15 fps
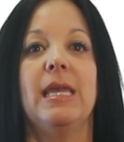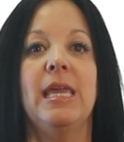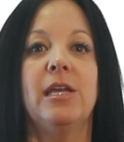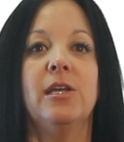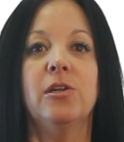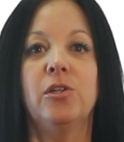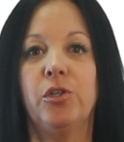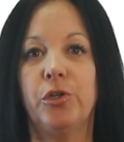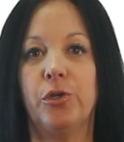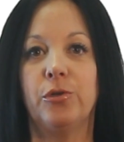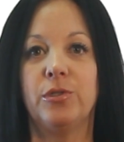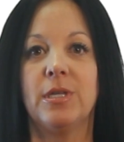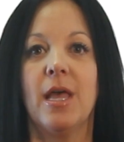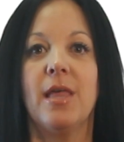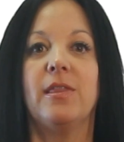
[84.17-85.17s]
He
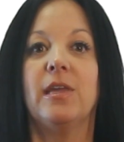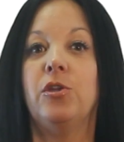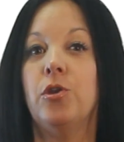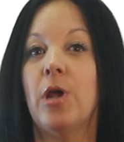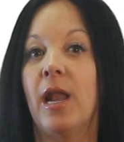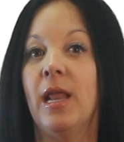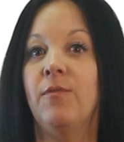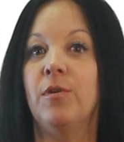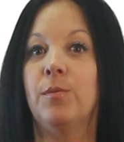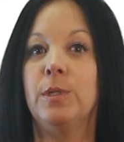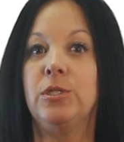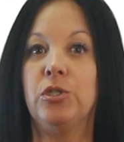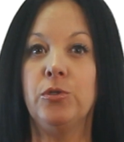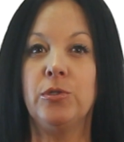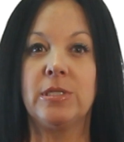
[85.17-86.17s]
concludes they do not have a
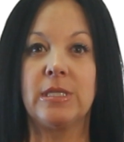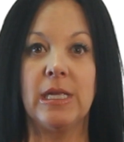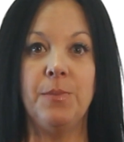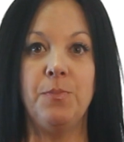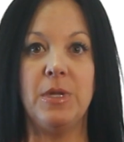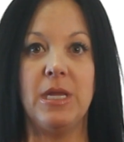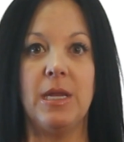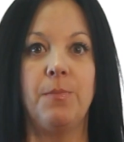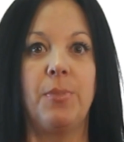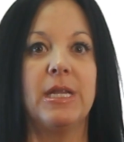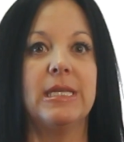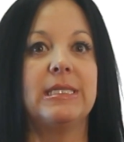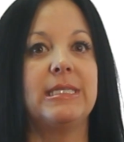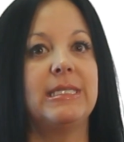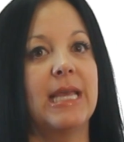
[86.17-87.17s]
reduced sleep need, but
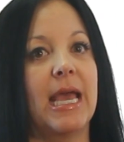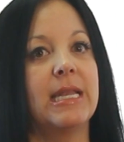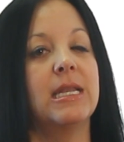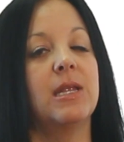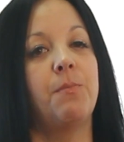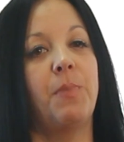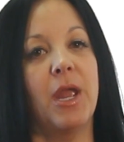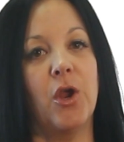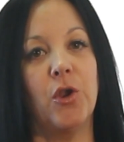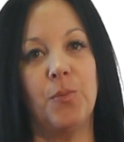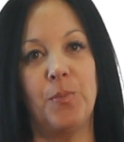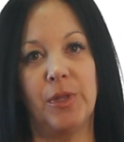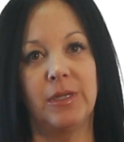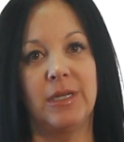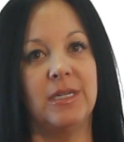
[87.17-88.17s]
instead an impaired
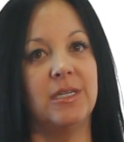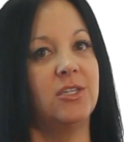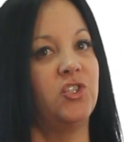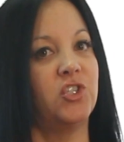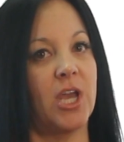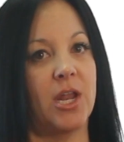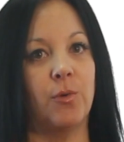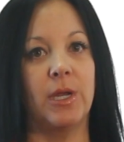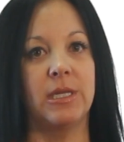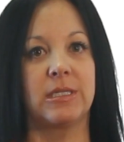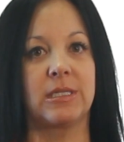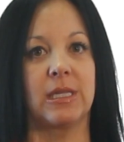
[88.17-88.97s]
ability to generate